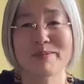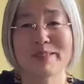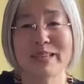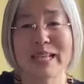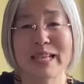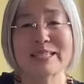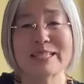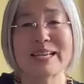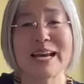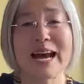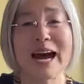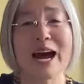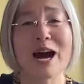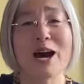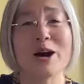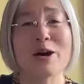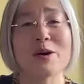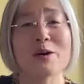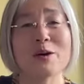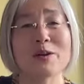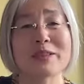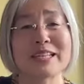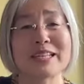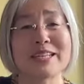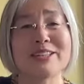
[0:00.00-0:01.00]
That's
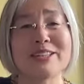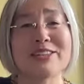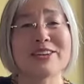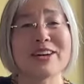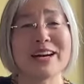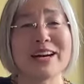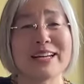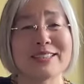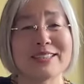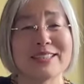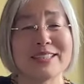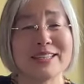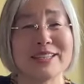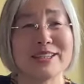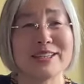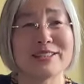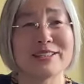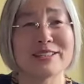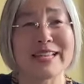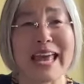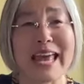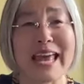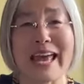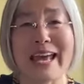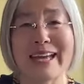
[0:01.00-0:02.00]
how kindergarten years
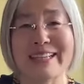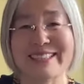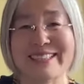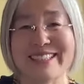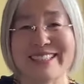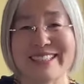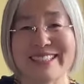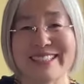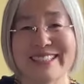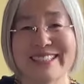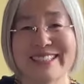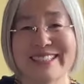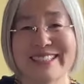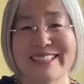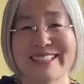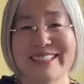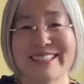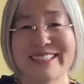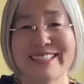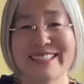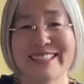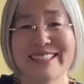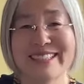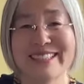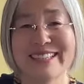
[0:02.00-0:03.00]
end.
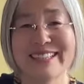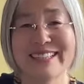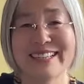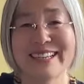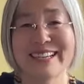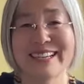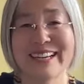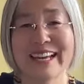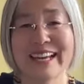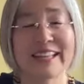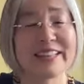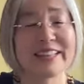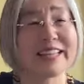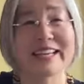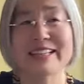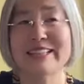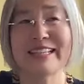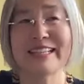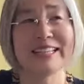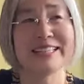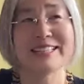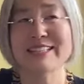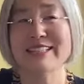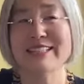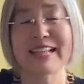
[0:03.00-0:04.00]
And that
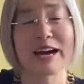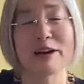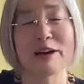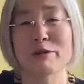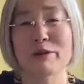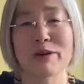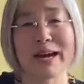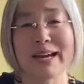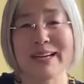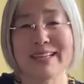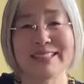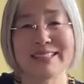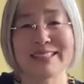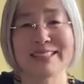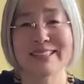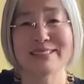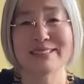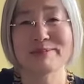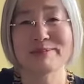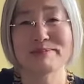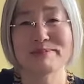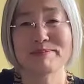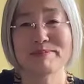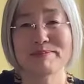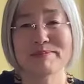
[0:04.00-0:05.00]
is not right.
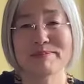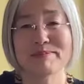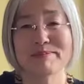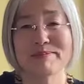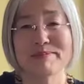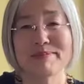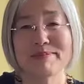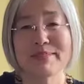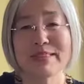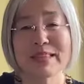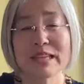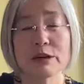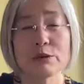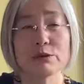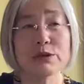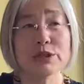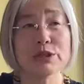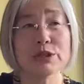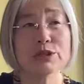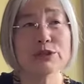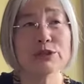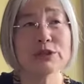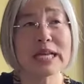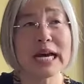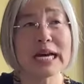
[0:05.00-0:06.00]
We
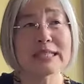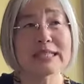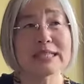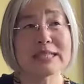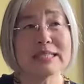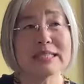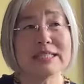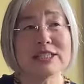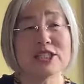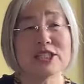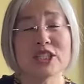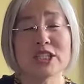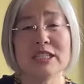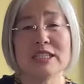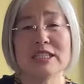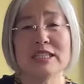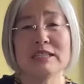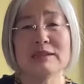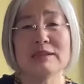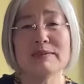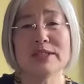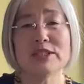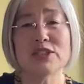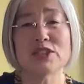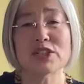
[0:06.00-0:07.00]
do not teach
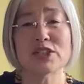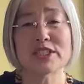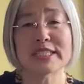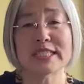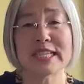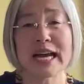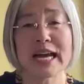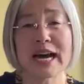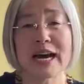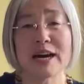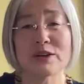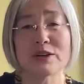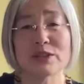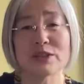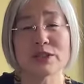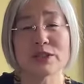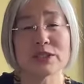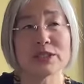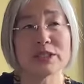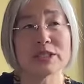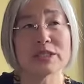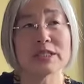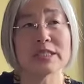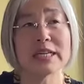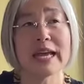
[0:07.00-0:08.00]
individual sound
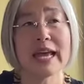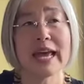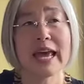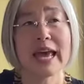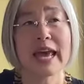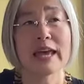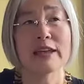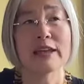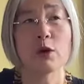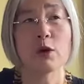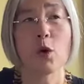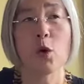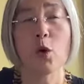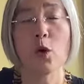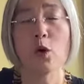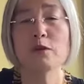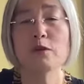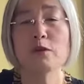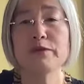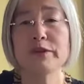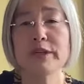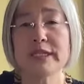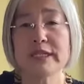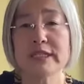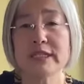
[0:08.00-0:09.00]
and all
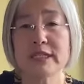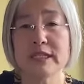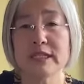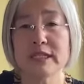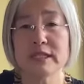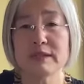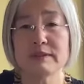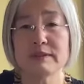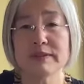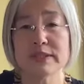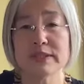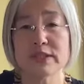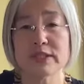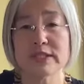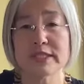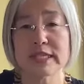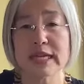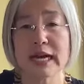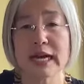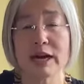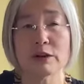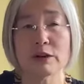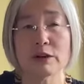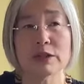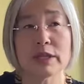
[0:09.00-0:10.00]
finish individual
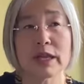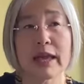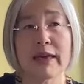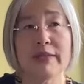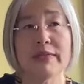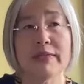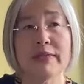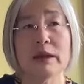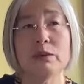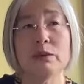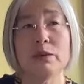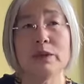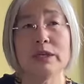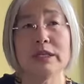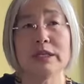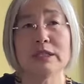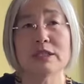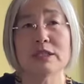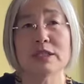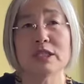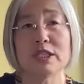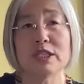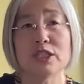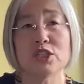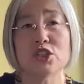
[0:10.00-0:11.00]
sound, and then we
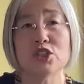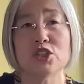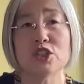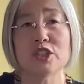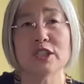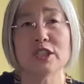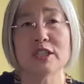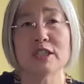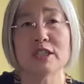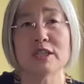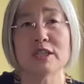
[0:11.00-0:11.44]
teach